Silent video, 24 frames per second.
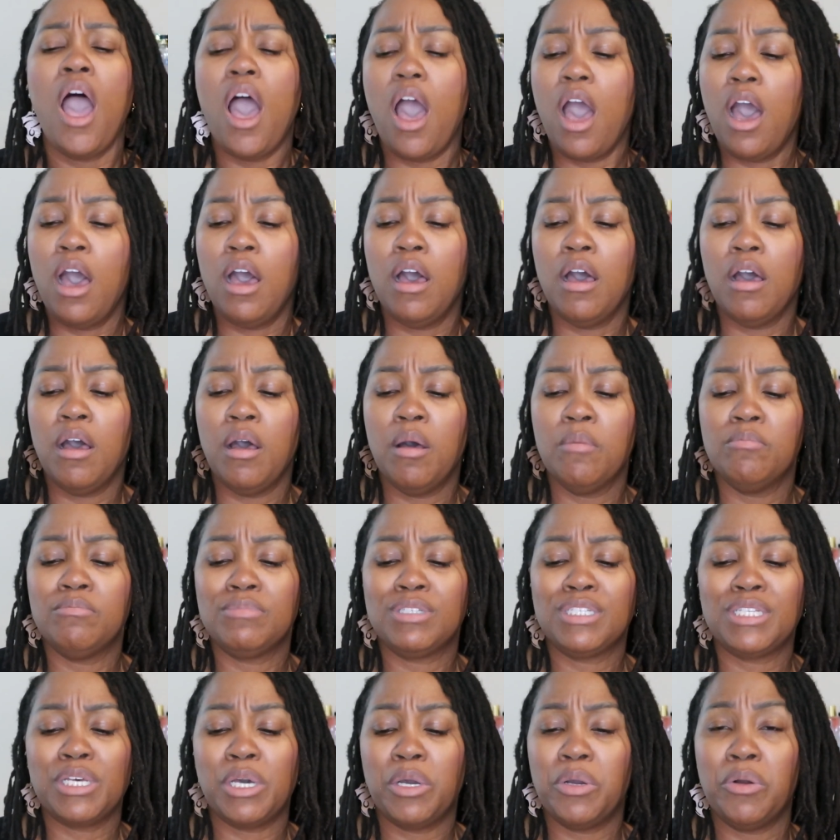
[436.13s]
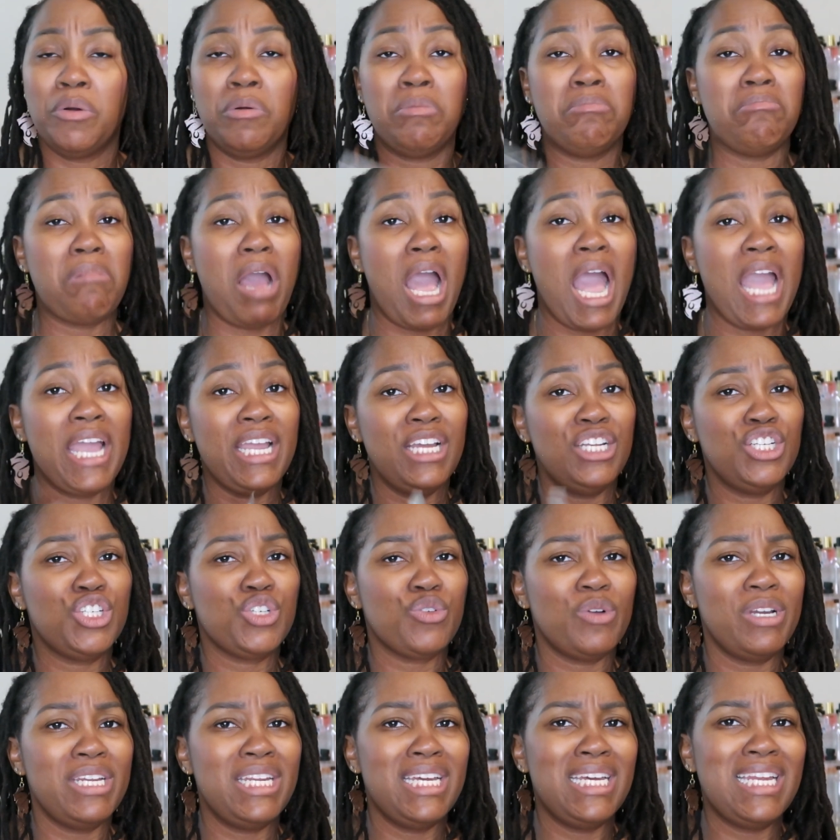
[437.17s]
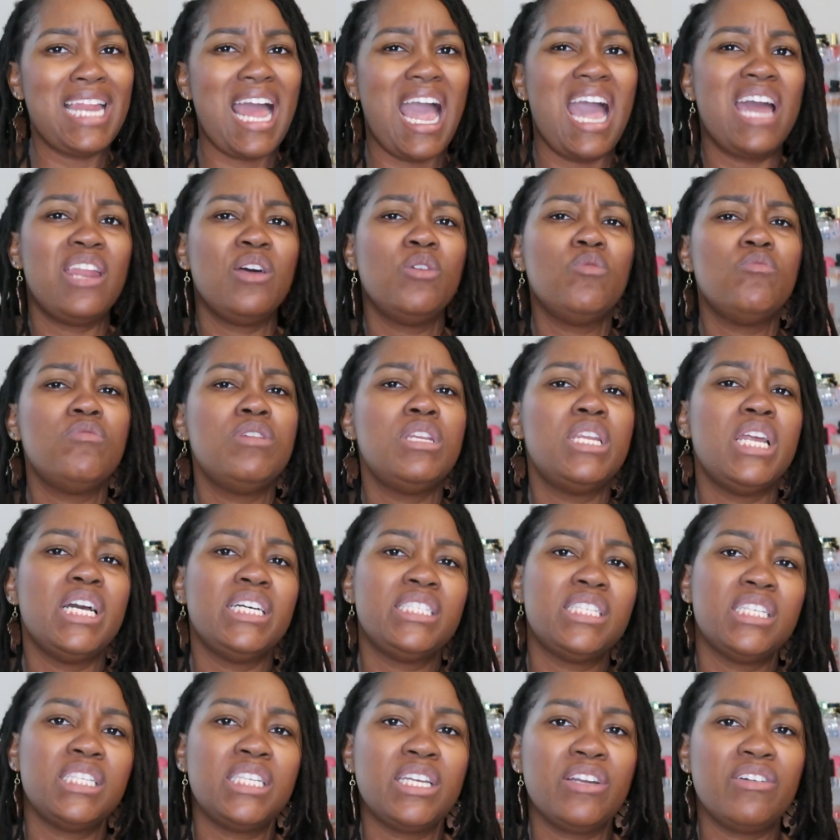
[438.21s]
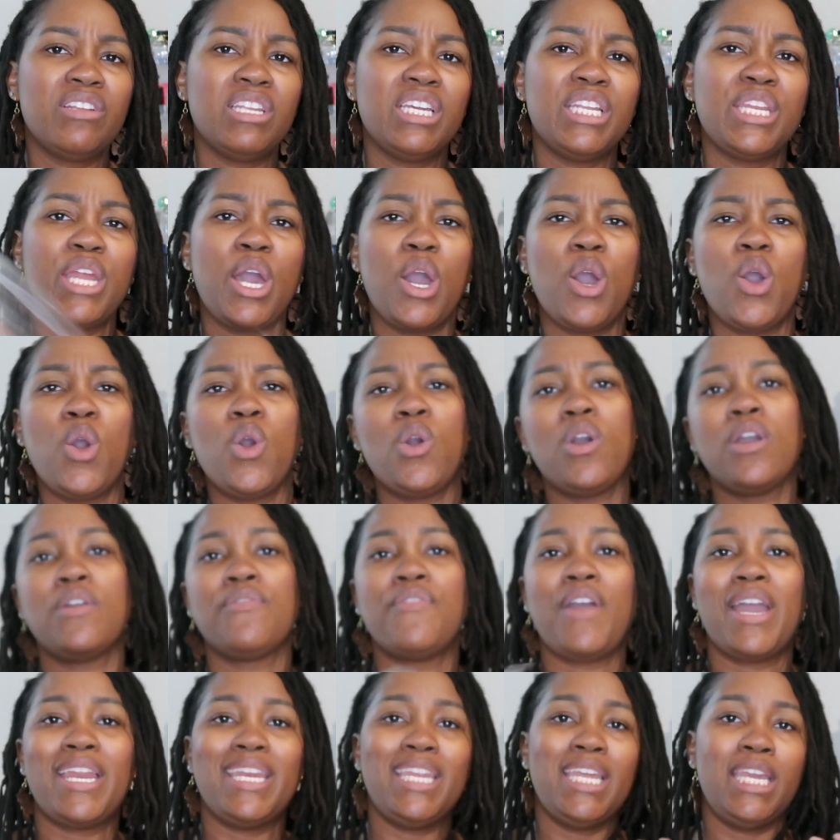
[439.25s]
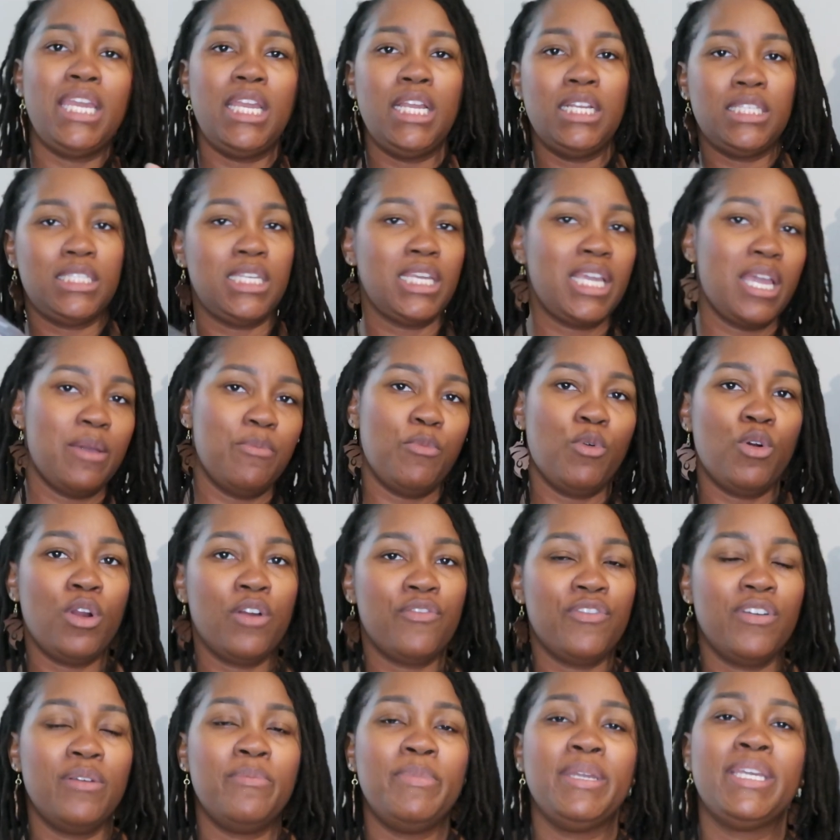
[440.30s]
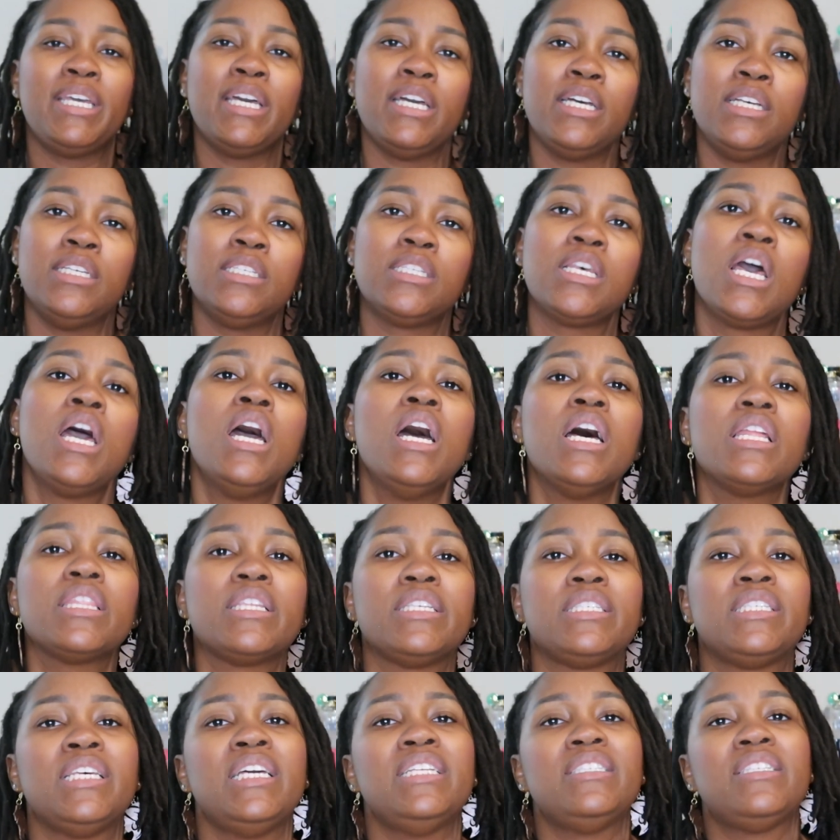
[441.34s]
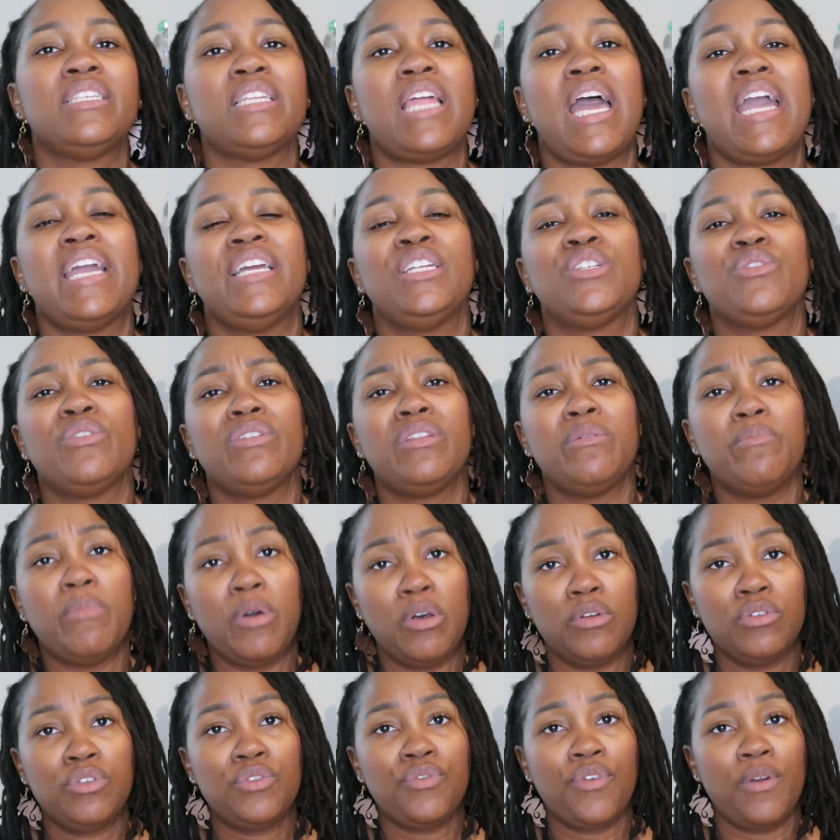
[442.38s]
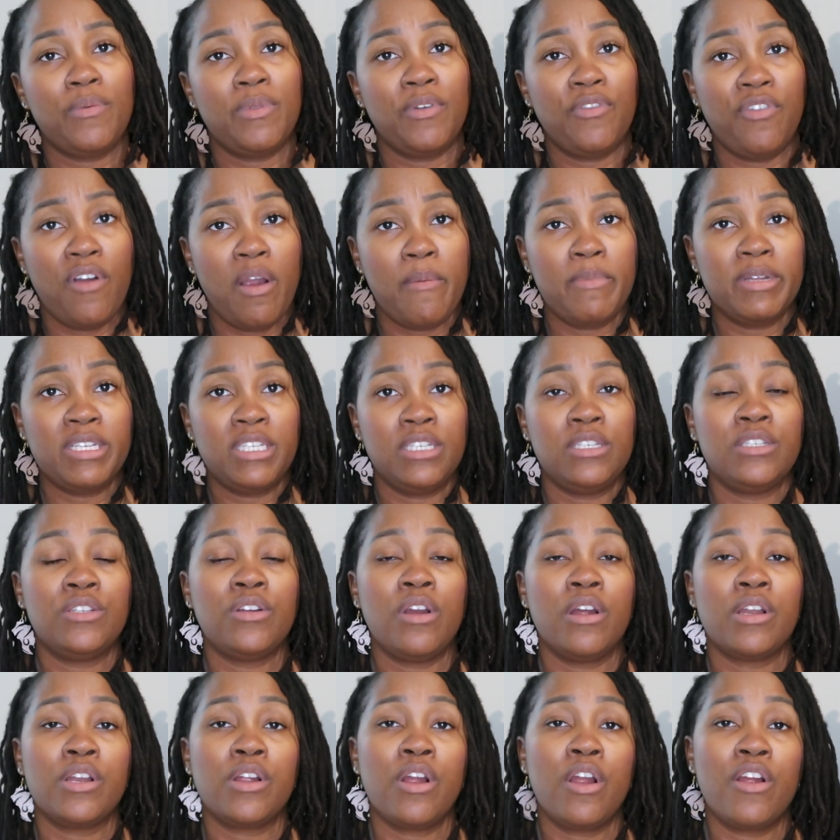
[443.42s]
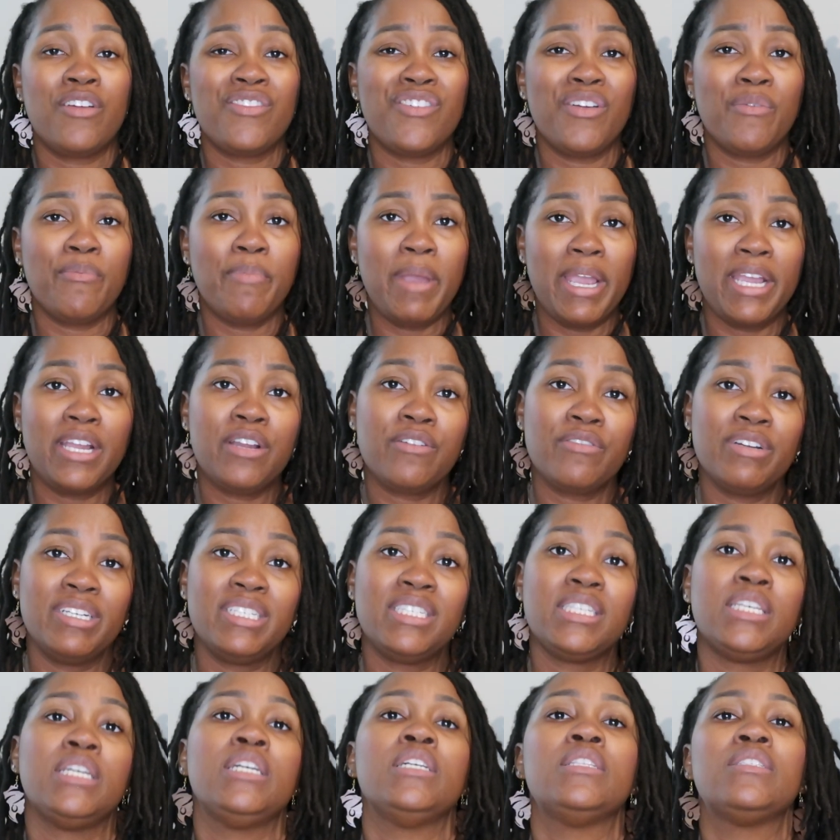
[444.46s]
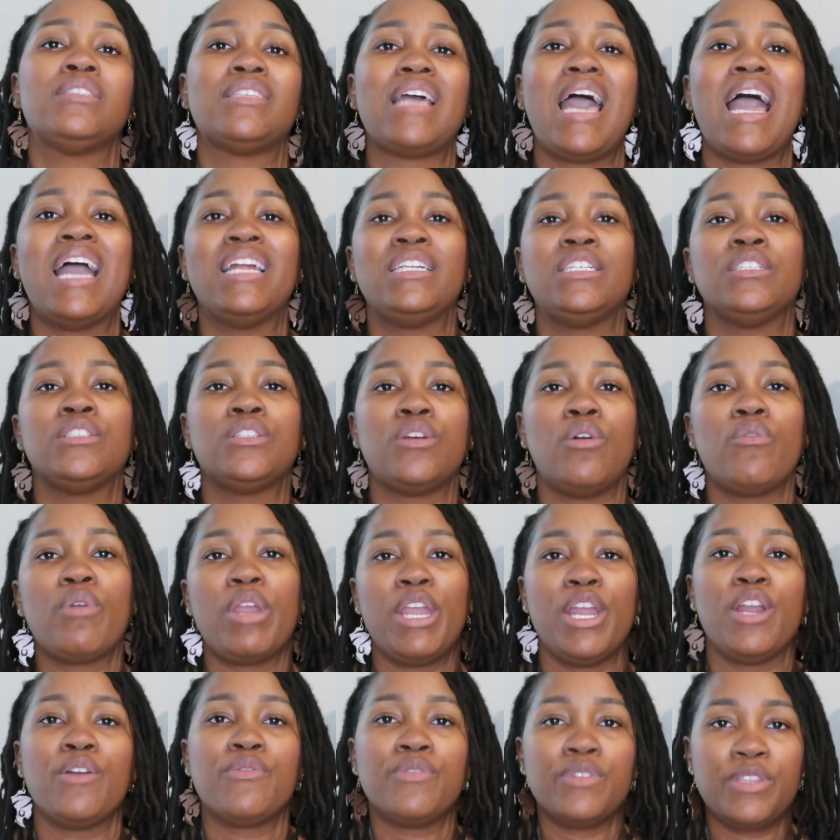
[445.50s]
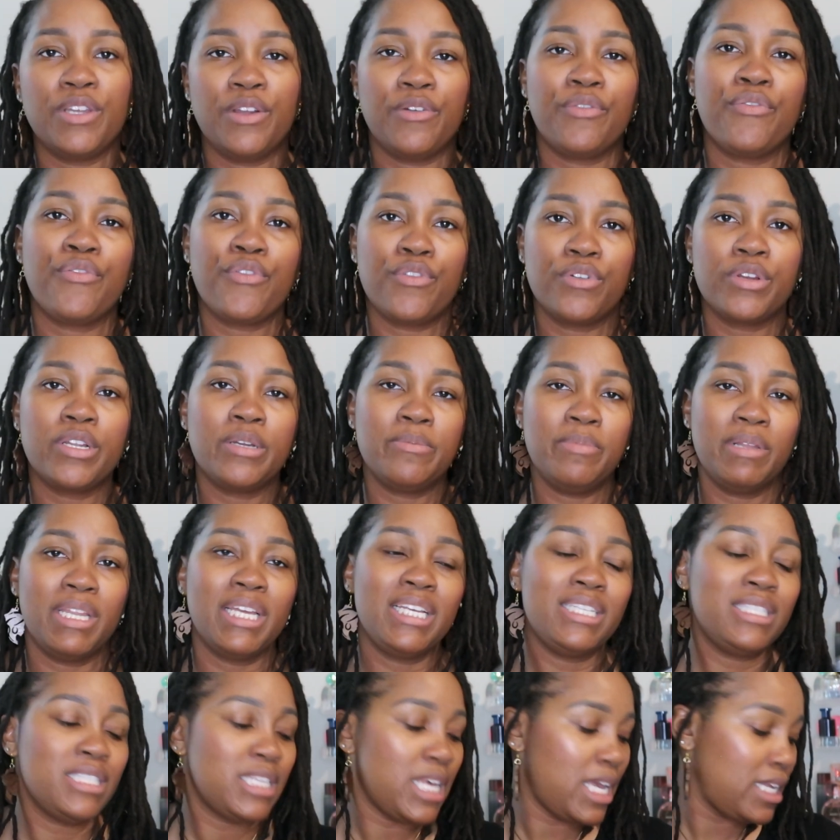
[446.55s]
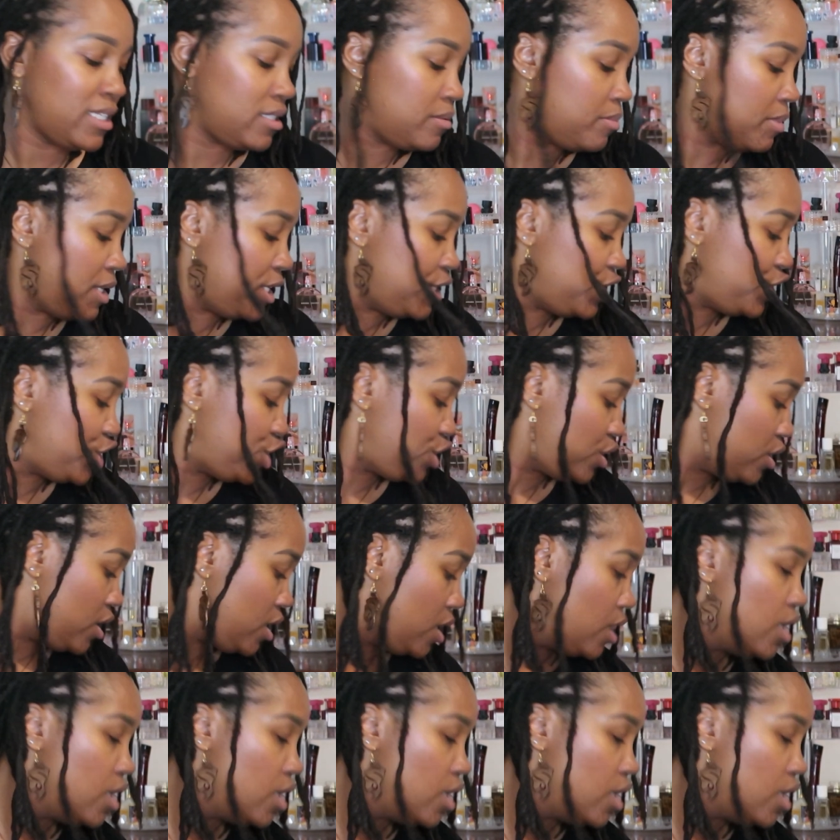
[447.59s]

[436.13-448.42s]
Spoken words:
So I enjoyed it. I don't necessarily know if I need to get more of it, because the scents that I enjoy the most from the Pharmacist's Daughter are their bakery scents. I just don't care for their fruity blends as much.